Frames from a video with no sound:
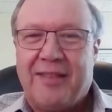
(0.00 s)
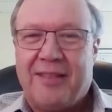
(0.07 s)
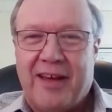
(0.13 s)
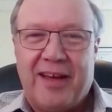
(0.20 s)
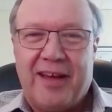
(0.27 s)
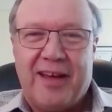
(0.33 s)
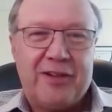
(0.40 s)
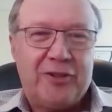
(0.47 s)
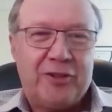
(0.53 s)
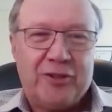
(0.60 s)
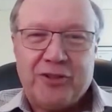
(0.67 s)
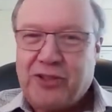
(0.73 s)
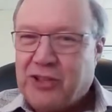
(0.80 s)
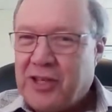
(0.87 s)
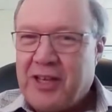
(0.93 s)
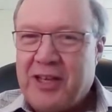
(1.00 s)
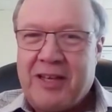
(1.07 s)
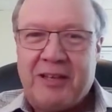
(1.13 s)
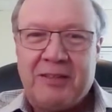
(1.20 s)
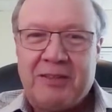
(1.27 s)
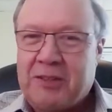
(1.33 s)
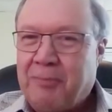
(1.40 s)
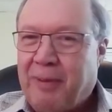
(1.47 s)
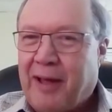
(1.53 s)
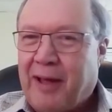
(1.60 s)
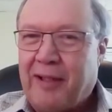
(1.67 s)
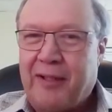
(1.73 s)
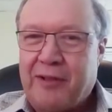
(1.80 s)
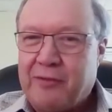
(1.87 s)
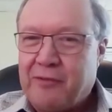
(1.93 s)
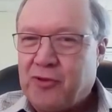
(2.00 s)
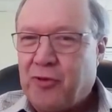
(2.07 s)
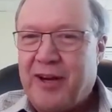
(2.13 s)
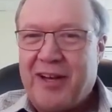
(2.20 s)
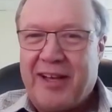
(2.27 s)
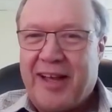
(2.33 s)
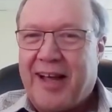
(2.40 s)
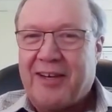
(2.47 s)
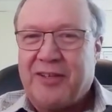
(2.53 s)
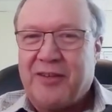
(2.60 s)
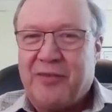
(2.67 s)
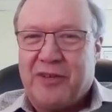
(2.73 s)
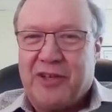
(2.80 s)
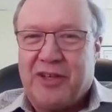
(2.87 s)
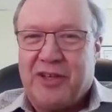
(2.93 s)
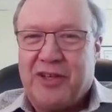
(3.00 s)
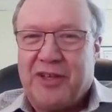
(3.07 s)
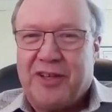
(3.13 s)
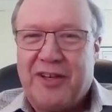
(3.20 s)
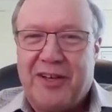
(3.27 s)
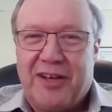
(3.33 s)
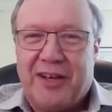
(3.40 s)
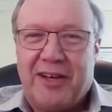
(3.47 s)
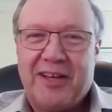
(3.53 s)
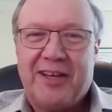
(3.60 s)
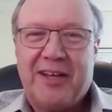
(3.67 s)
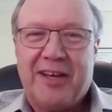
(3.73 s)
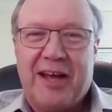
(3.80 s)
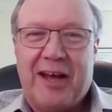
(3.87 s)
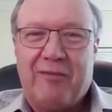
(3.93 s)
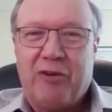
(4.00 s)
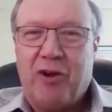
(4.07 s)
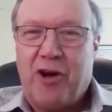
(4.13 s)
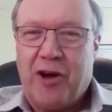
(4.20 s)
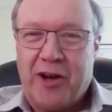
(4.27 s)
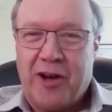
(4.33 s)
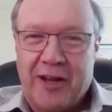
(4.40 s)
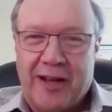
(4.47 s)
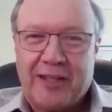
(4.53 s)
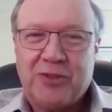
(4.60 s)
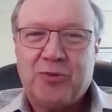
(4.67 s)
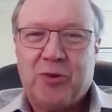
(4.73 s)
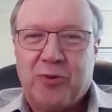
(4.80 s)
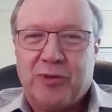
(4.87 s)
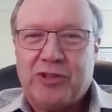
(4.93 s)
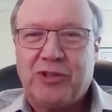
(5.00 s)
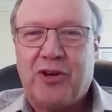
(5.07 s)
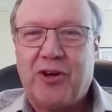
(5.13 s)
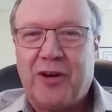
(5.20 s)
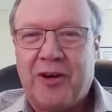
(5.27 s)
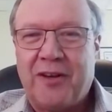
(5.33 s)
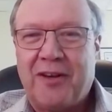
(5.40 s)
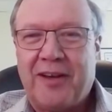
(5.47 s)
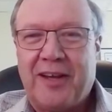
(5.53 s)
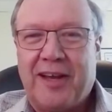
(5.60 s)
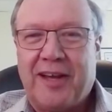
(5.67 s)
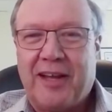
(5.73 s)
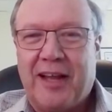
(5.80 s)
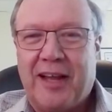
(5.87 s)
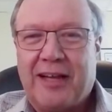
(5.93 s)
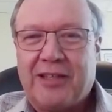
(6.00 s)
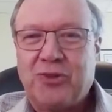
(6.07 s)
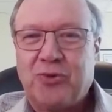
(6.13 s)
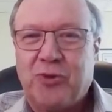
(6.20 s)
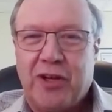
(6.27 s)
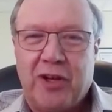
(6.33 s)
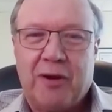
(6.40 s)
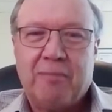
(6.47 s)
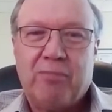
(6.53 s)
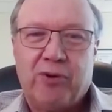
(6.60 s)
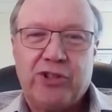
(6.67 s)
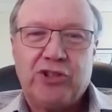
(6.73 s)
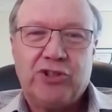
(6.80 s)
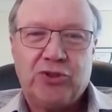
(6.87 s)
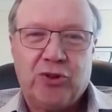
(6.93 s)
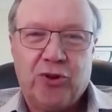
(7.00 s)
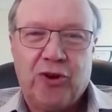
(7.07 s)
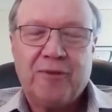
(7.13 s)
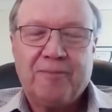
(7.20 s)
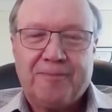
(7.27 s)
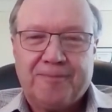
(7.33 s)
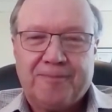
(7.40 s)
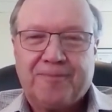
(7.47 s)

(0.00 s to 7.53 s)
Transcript: then you'll see speculative trading activity in, uh, in Avalon. And that's what we saw again last week, I'm pretty sure.